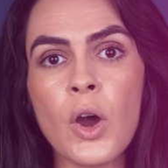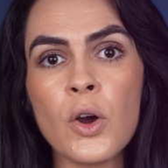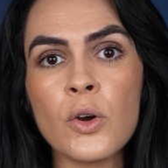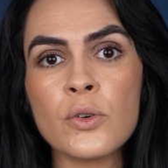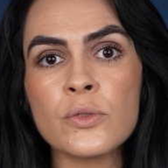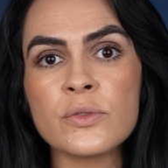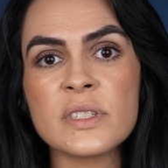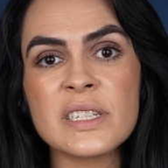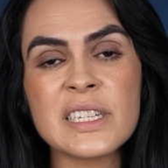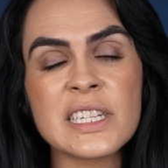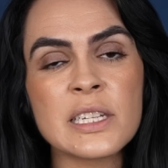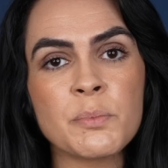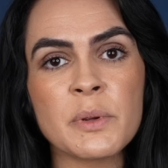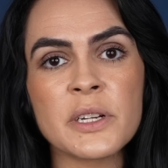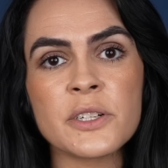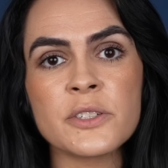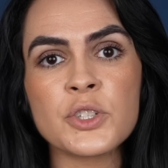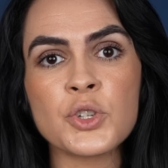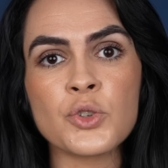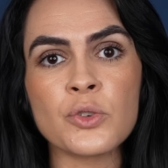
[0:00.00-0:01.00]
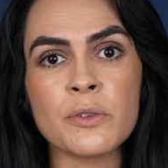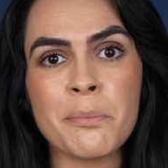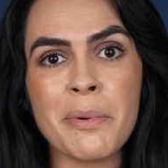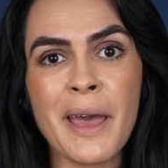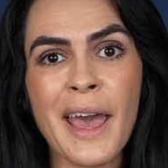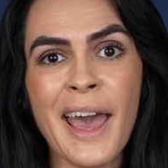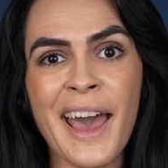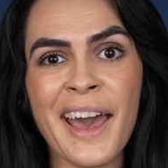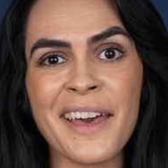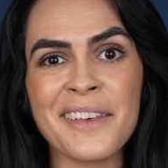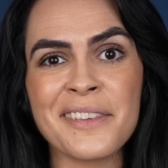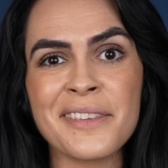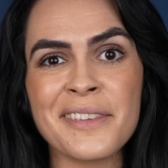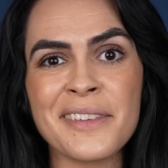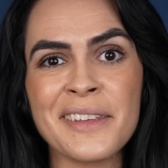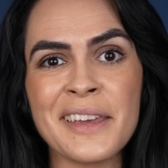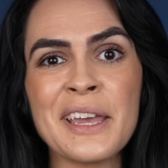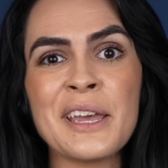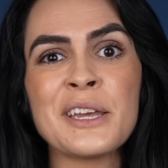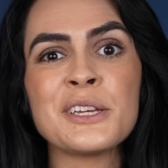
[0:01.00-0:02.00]
own spiritual path
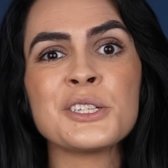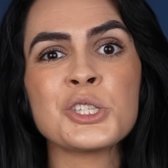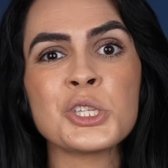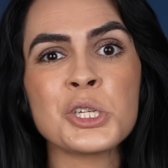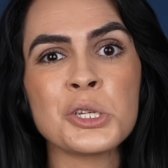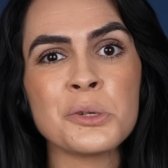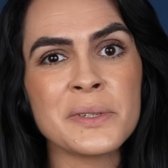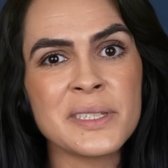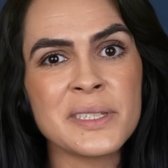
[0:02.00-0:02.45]
to